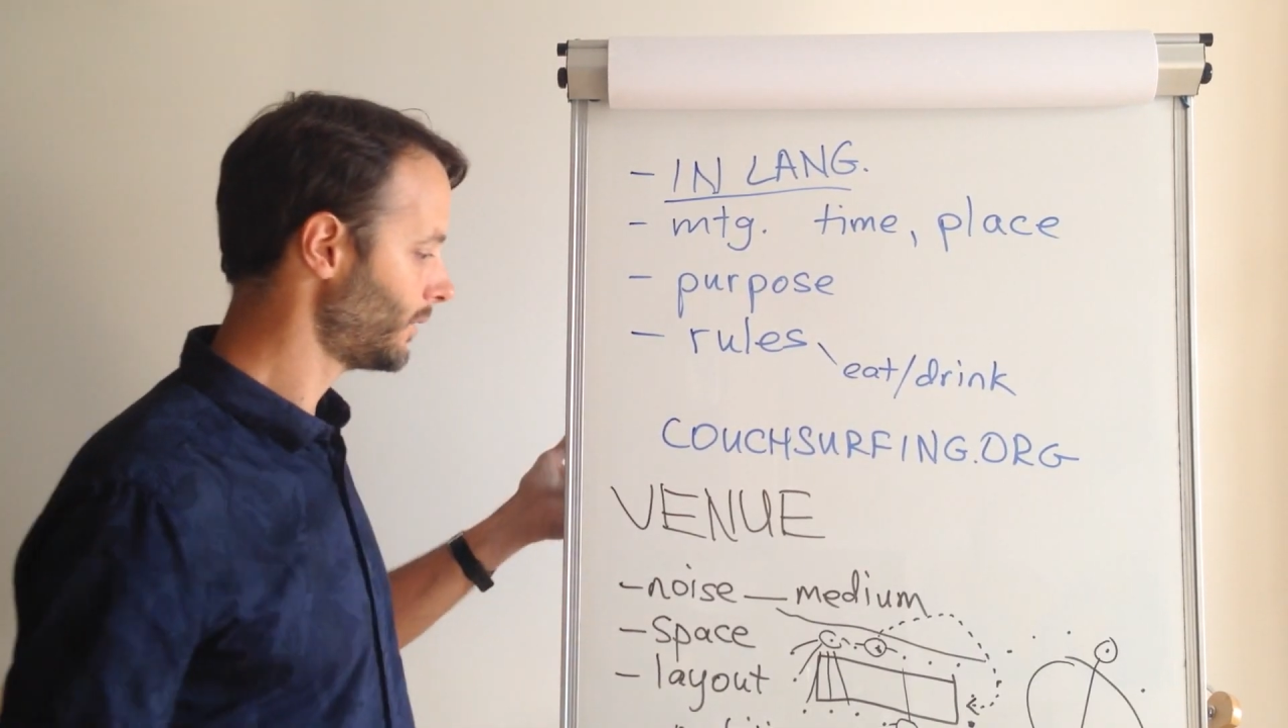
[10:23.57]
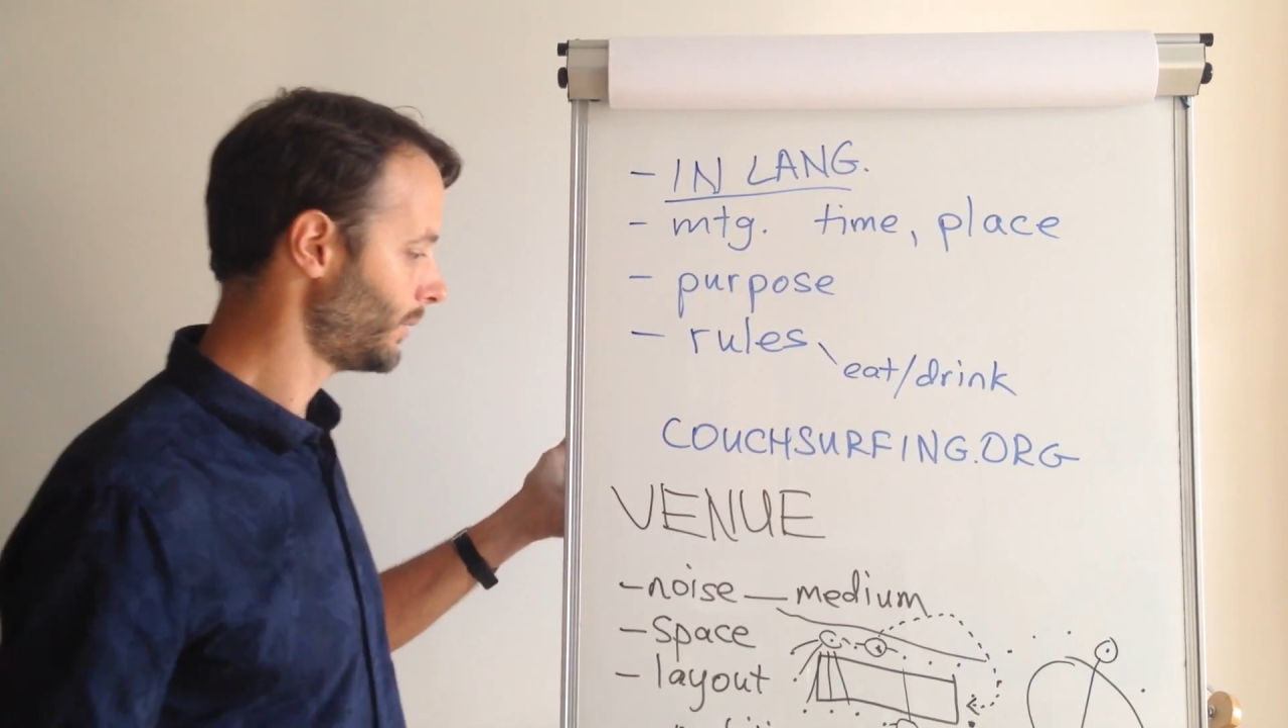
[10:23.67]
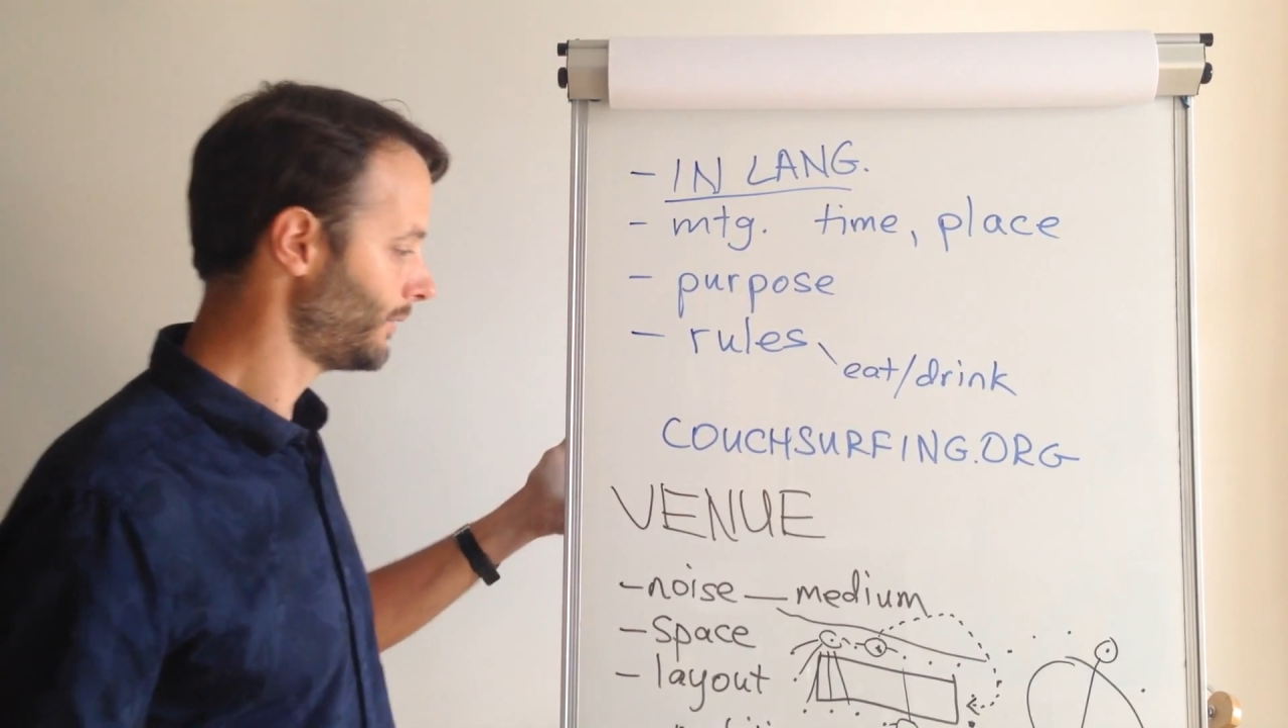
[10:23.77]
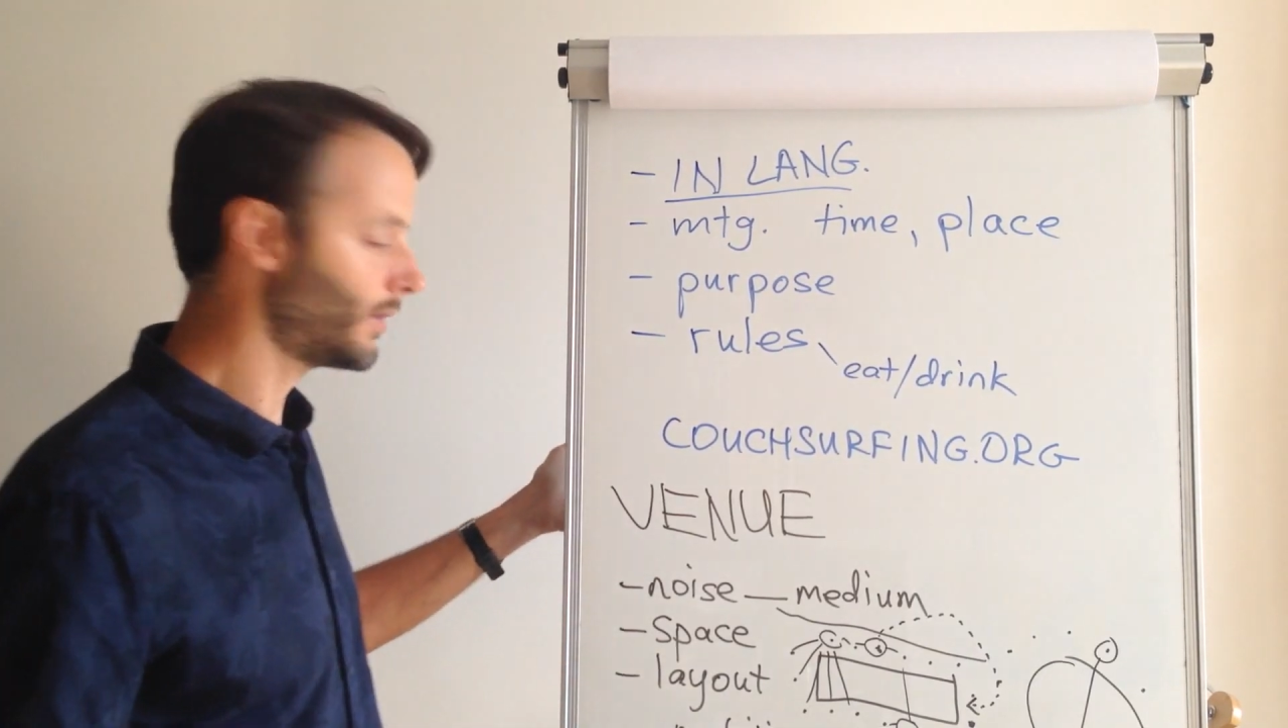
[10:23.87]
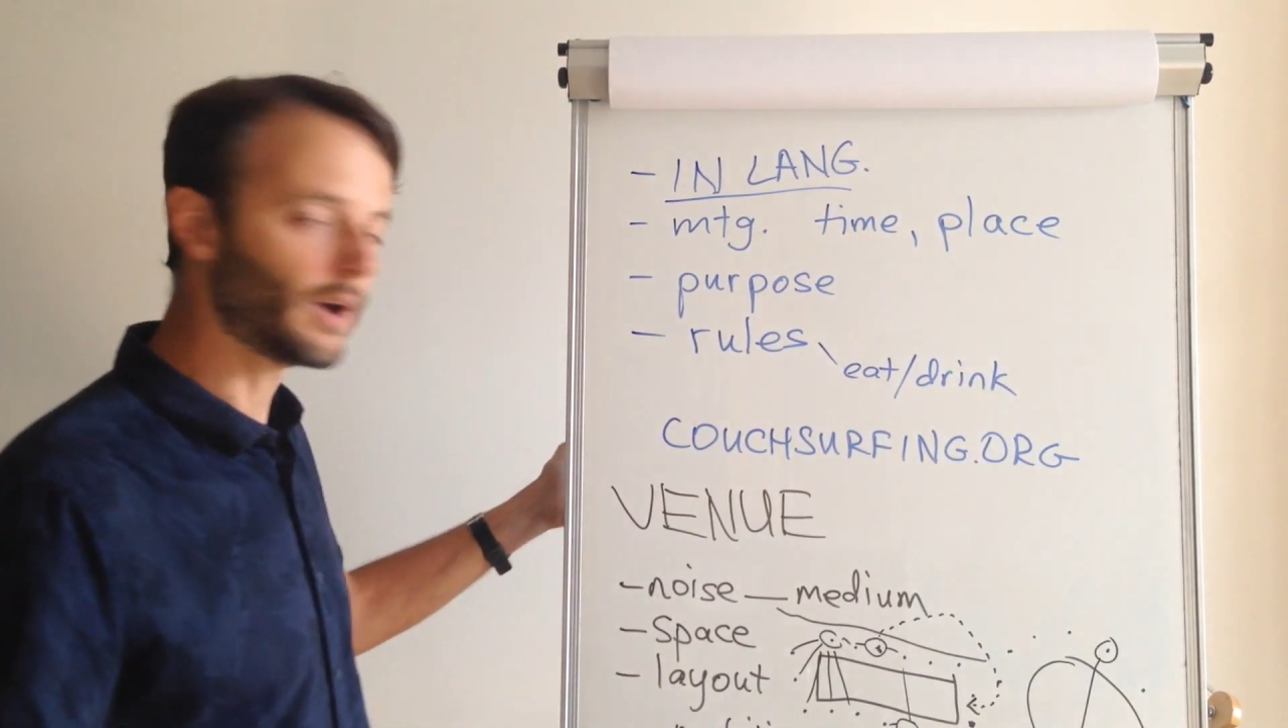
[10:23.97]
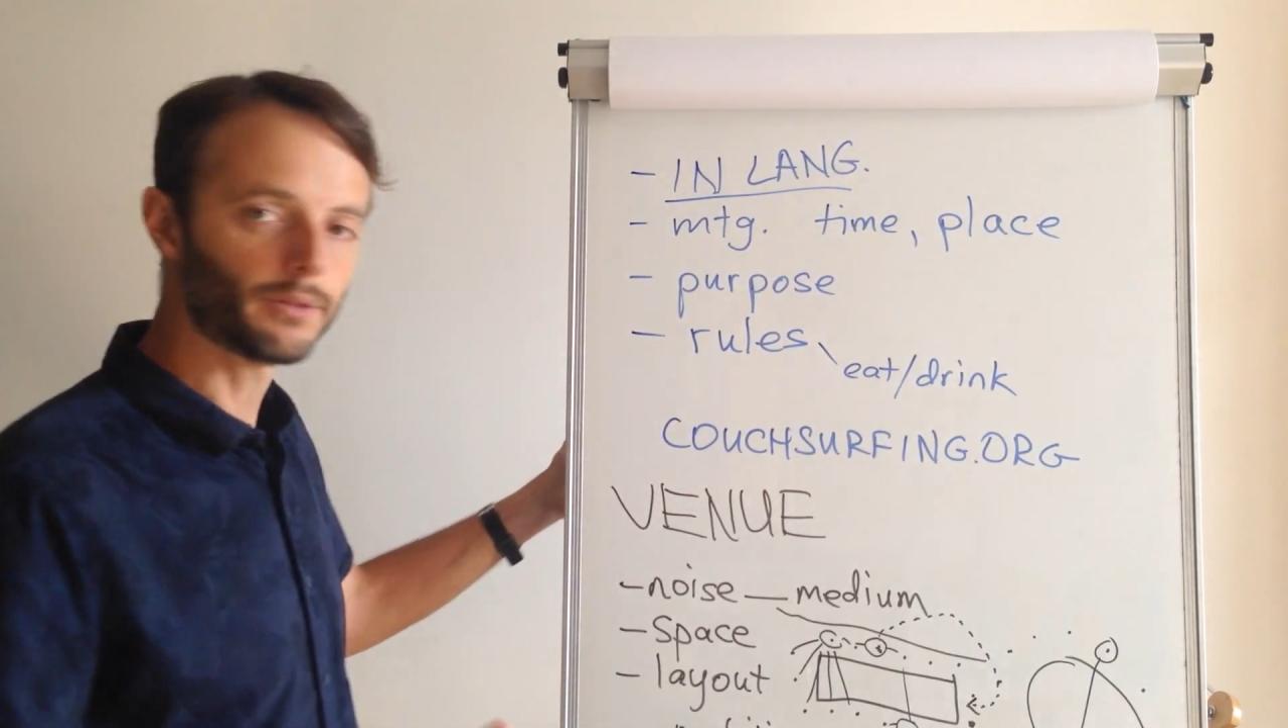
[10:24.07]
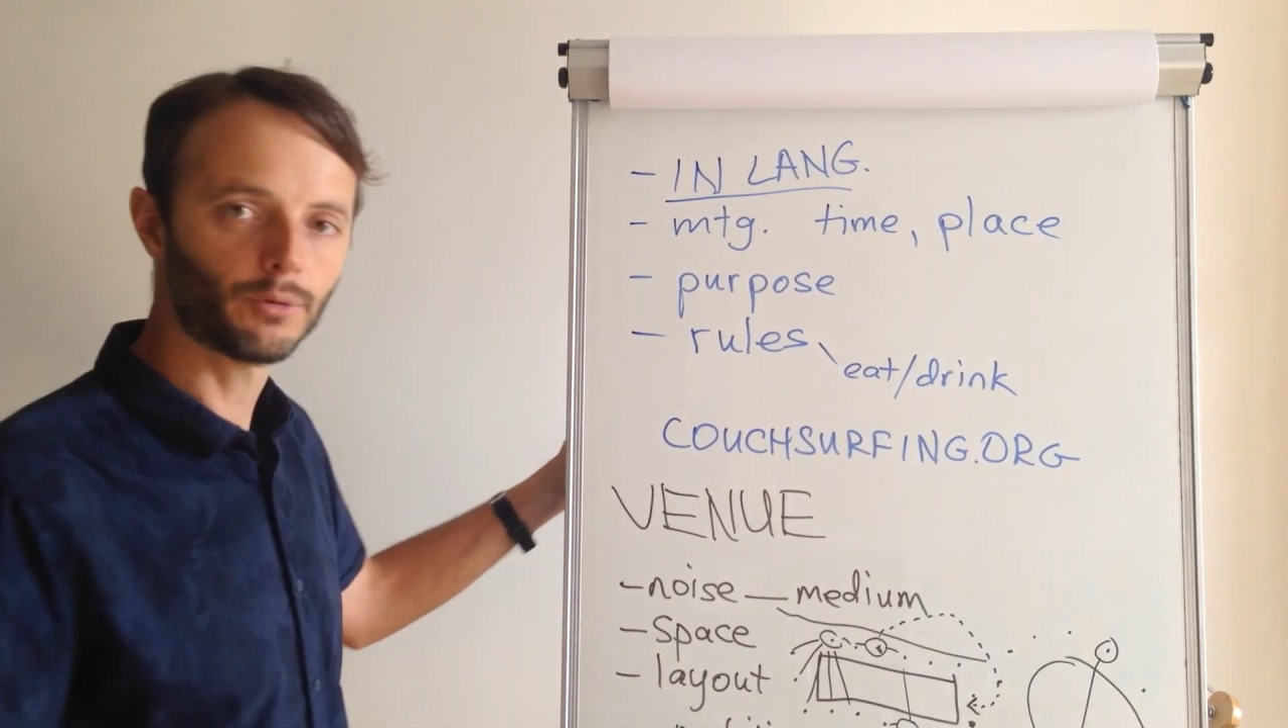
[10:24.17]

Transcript: that we've gone